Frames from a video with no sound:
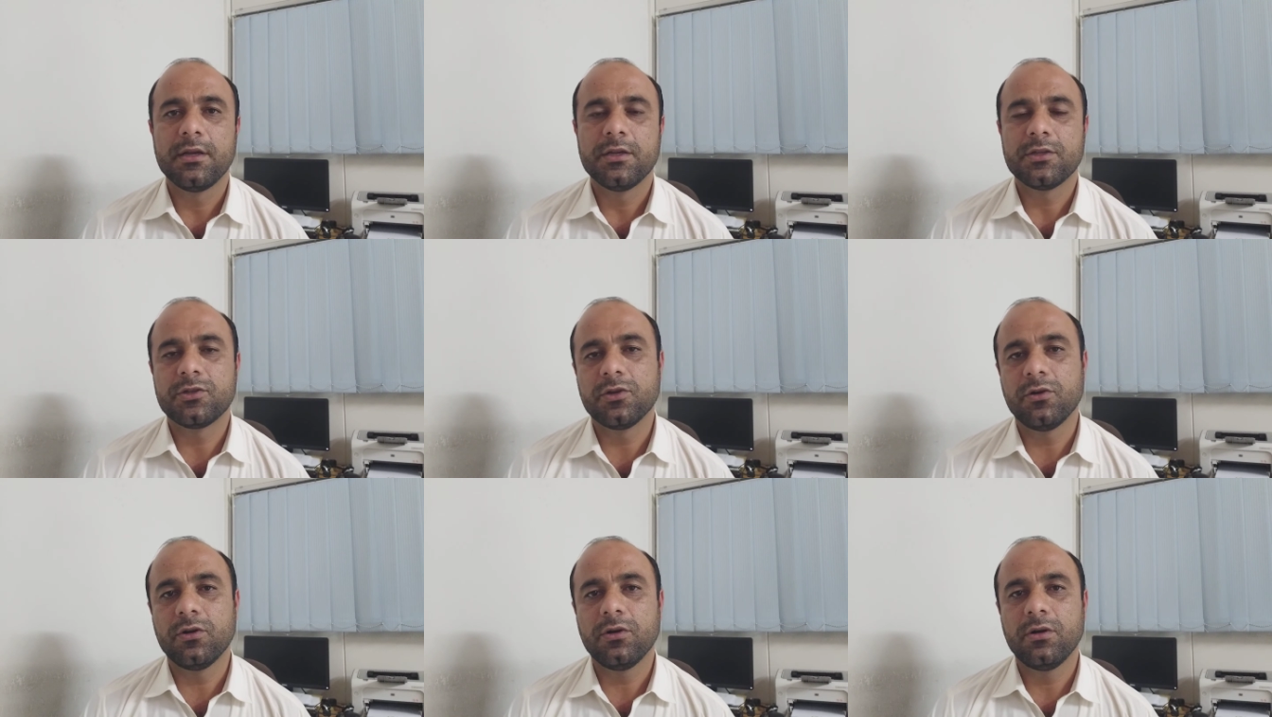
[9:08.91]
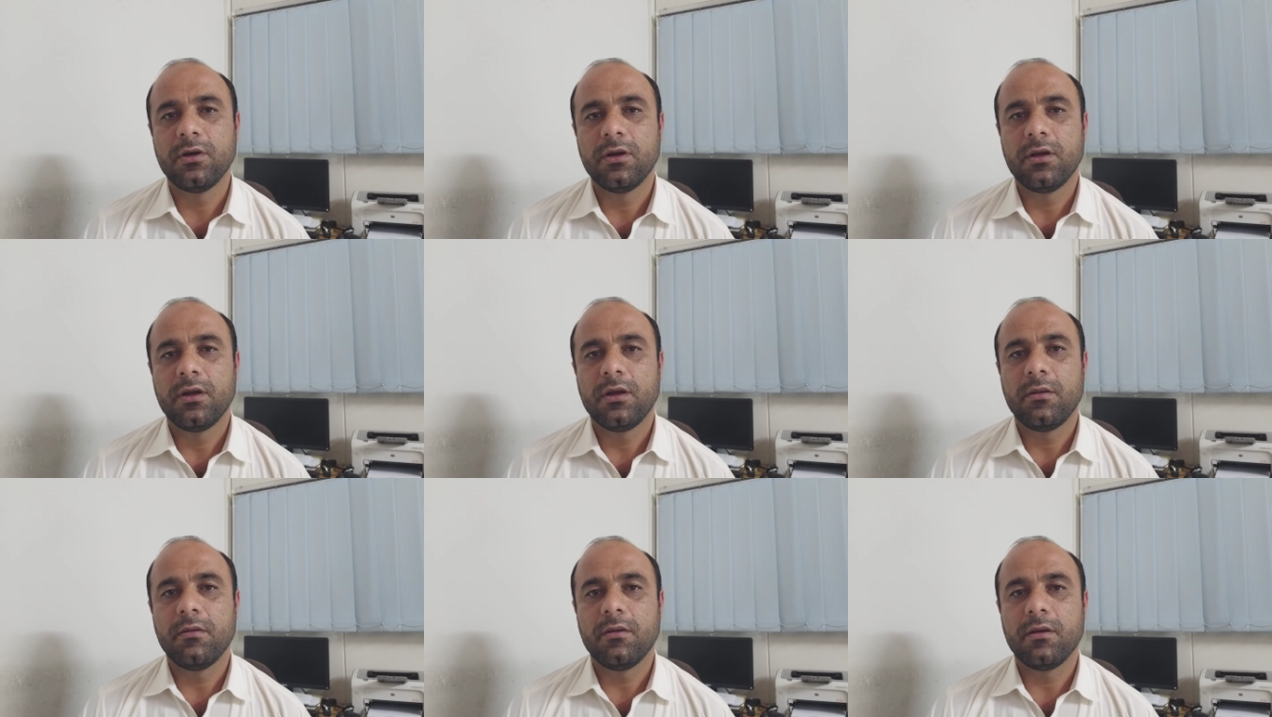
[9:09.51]
So
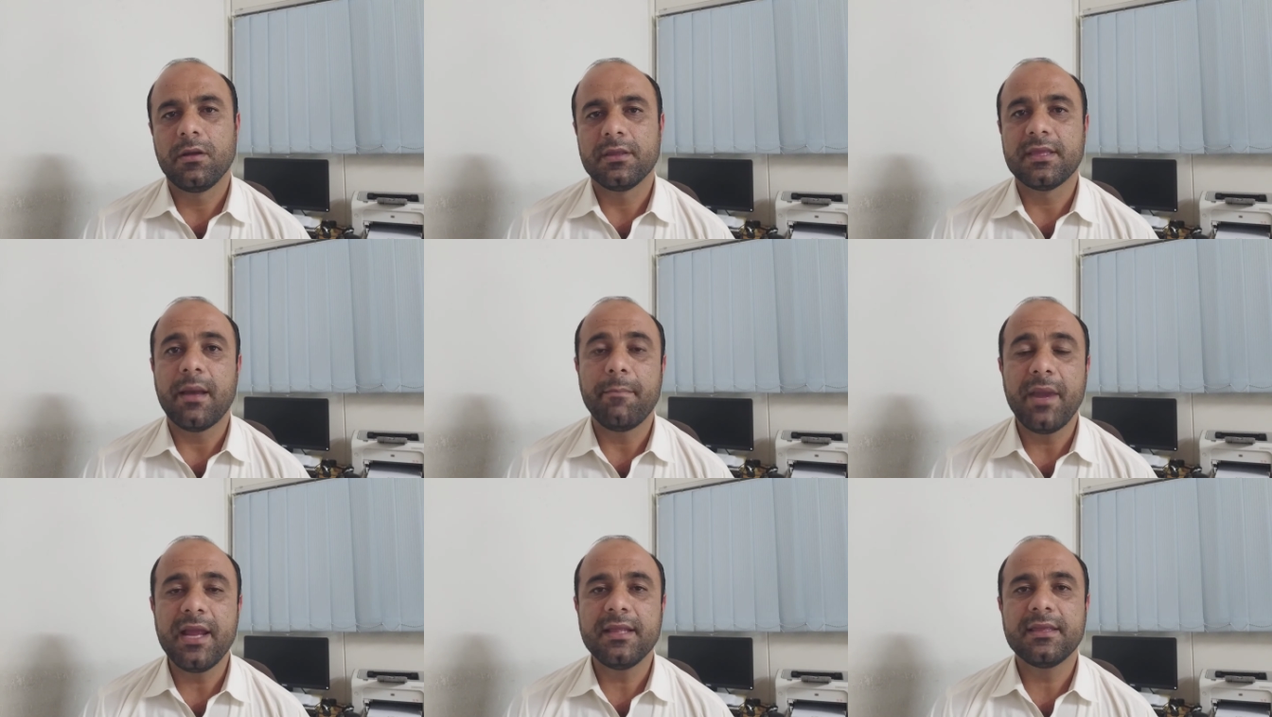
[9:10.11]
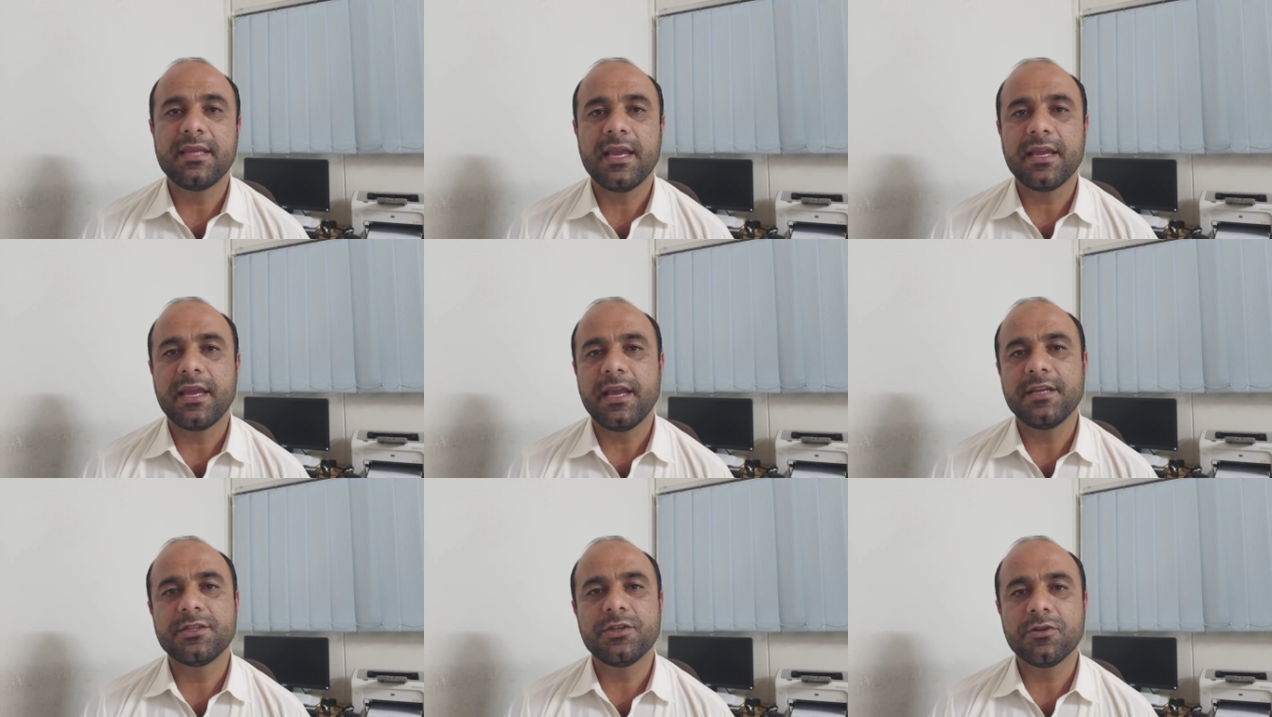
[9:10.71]
the main thing
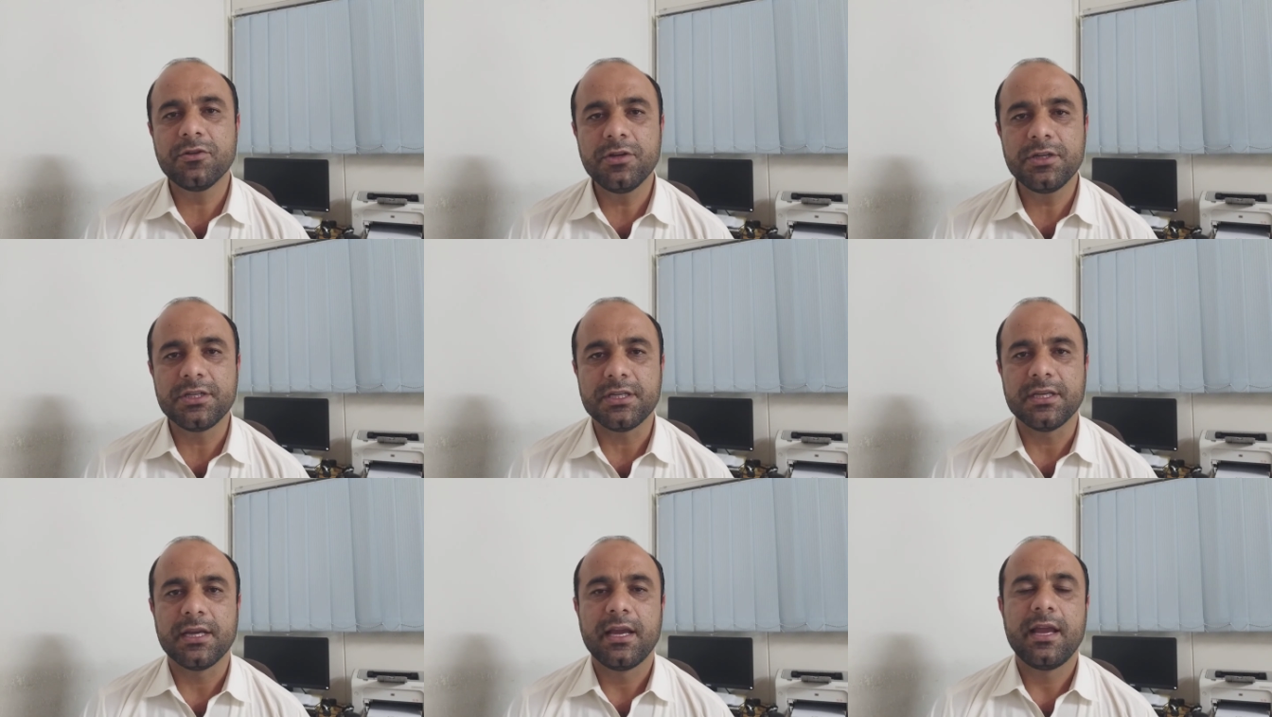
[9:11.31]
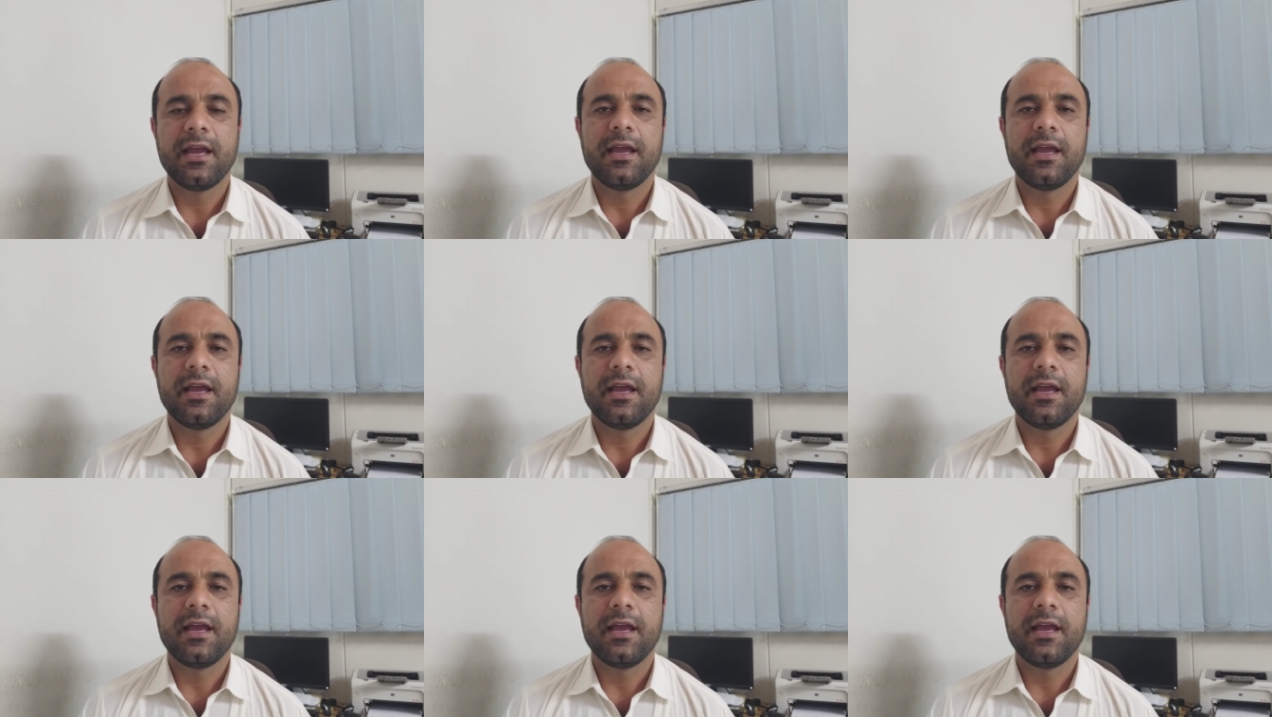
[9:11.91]
is security.